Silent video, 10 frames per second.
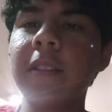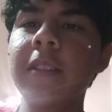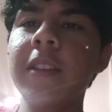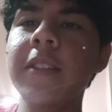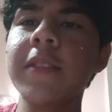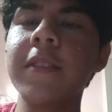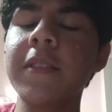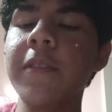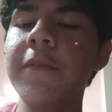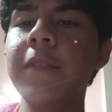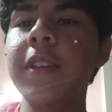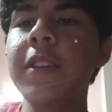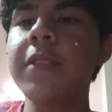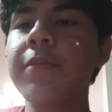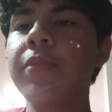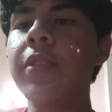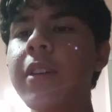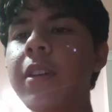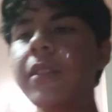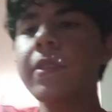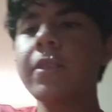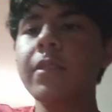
here's the finished product.